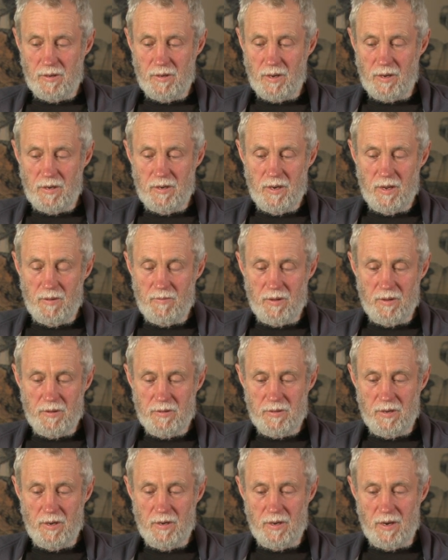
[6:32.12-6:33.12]
they'd never
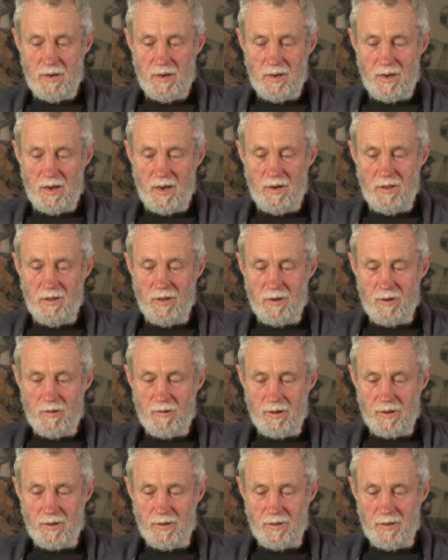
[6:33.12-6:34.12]
seen anything
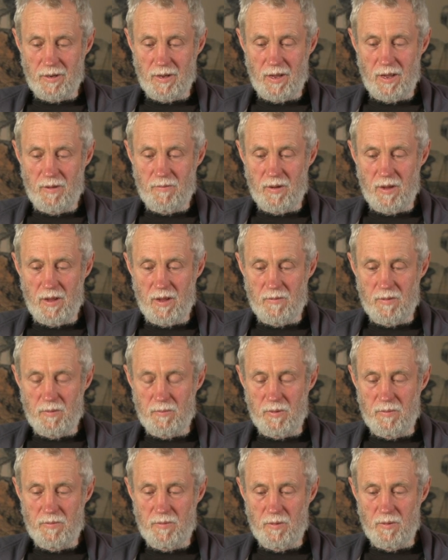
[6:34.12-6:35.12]
like it ever
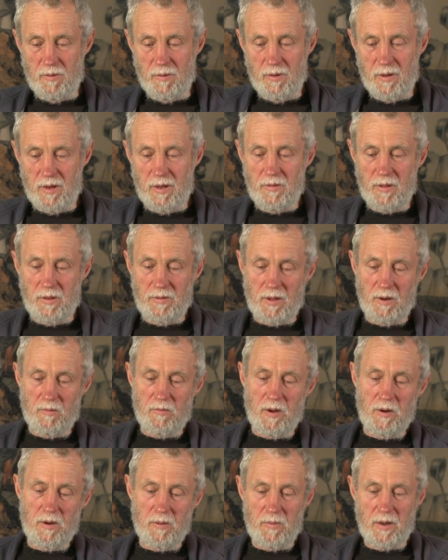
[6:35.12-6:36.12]
before, and then they
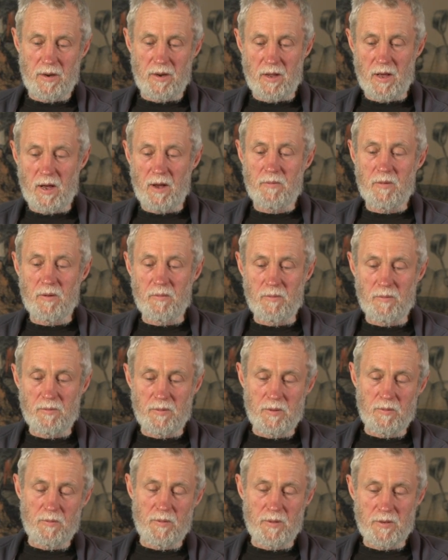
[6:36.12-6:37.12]
wrote about it after
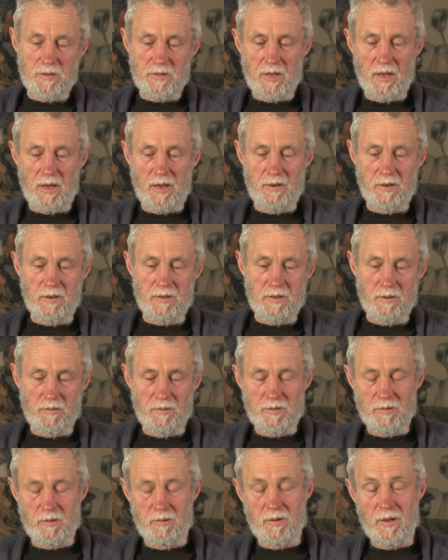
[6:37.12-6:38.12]
with sadness that
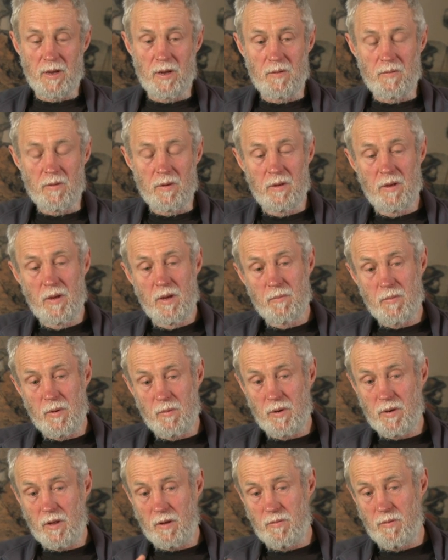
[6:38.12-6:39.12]
was all over. But
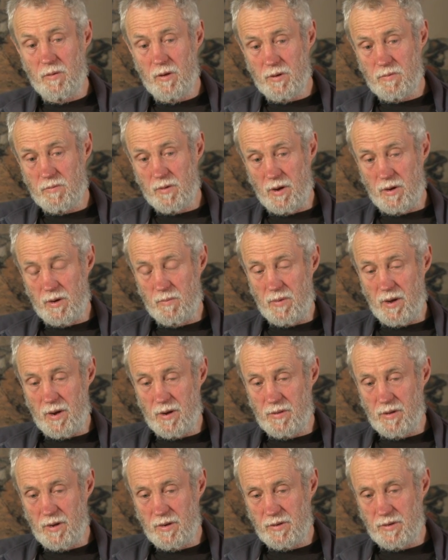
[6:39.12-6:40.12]
when they first wrote
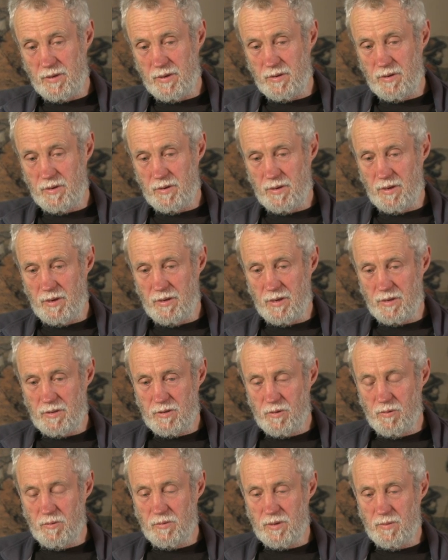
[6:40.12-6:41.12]
about it, they
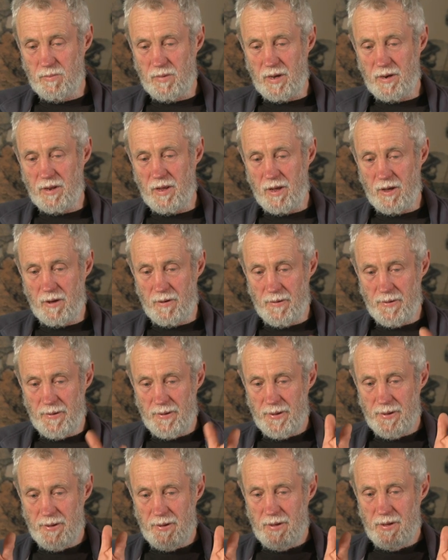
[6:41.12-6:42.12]
just talked about how
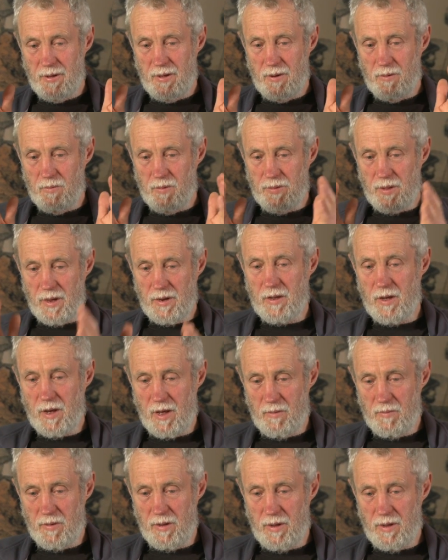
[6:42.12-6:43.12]
when they
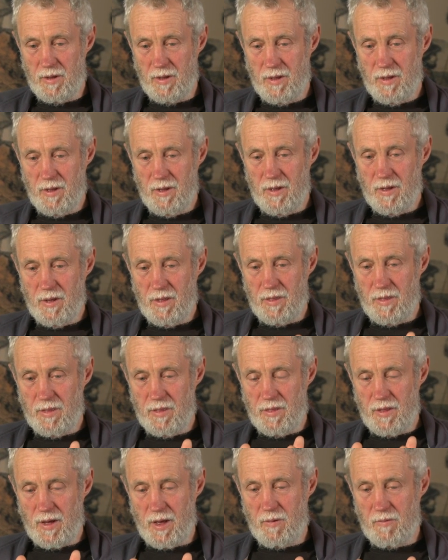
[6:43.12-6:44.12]
came here
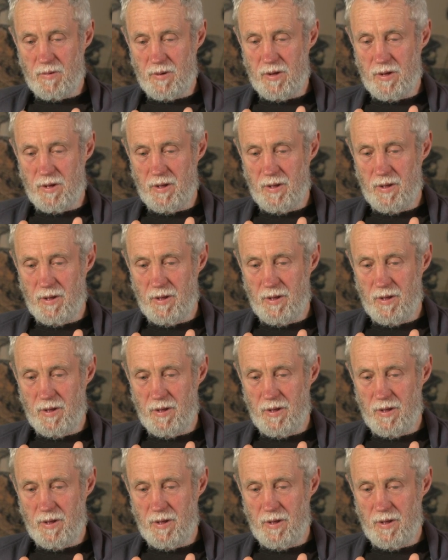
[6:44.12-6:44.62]
they were